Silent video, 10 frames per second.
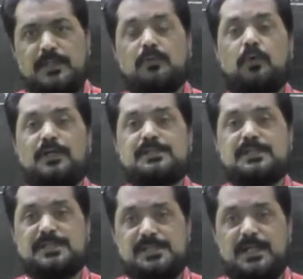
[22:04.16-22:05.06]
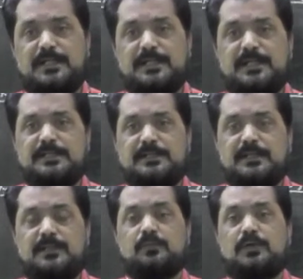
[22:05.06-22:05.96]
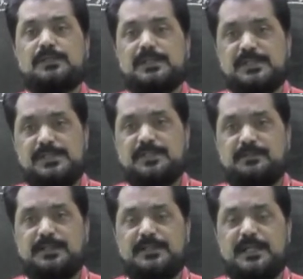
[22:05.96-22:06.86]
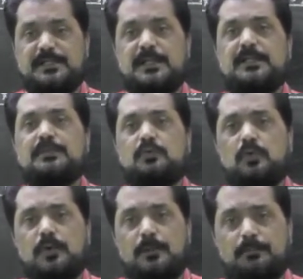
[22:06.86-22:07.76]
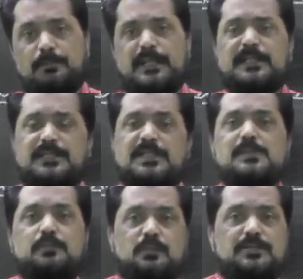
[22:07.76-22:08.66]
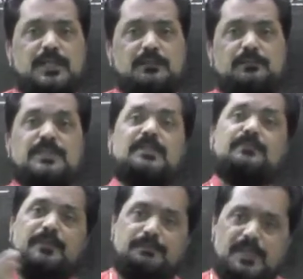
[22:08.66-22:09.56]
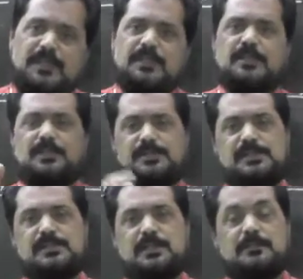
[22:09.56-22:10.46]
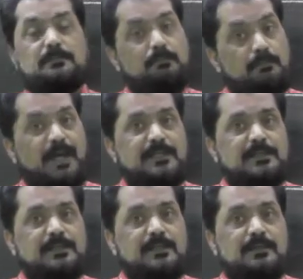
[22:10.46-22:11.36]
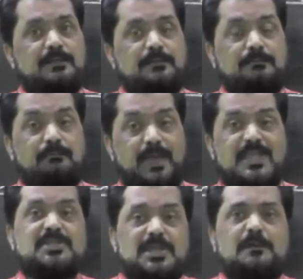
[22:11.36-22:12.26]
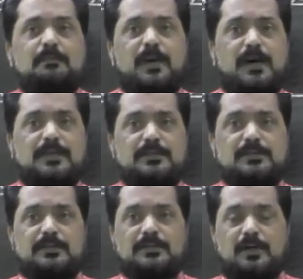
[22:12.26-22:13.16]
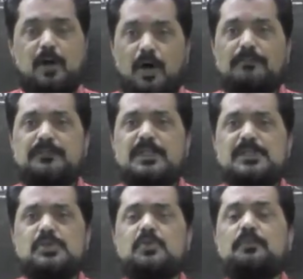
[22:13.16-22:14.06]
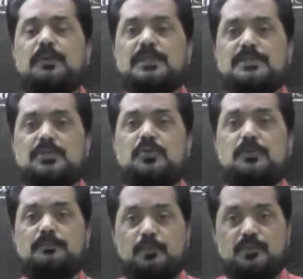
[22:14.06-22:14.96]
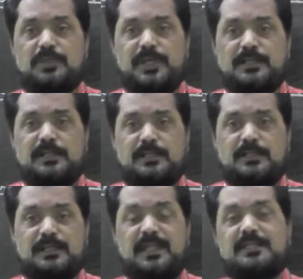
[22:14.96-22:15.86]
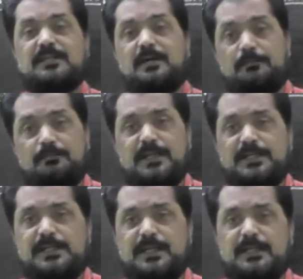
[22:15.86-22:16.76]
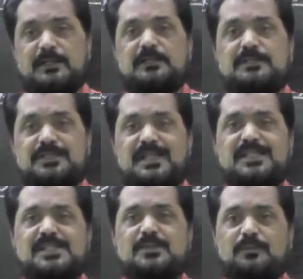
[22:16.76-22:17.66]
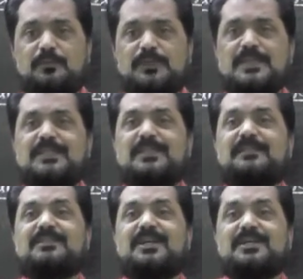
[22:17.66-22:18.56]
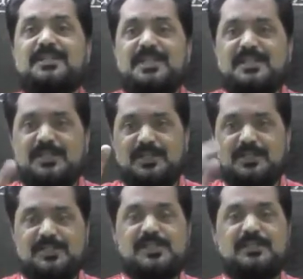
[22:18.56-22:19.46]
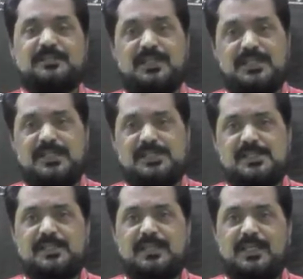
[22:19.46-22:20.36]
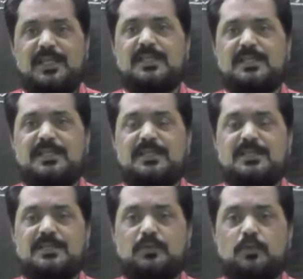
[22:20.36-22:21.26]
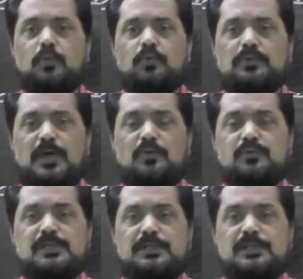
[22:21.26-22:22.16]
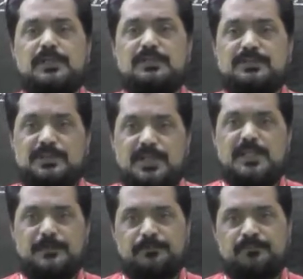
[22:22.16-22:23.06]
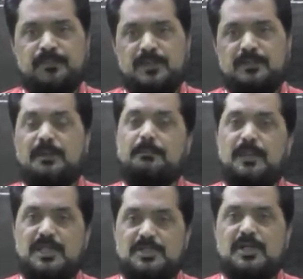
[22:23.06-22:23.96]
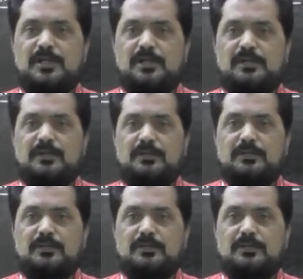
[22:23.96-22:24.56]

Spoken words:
it was decided, it was estimated to complete this project within 15 years, but major part of this human genome project get completed just within 13 years, that is in year 2003. The major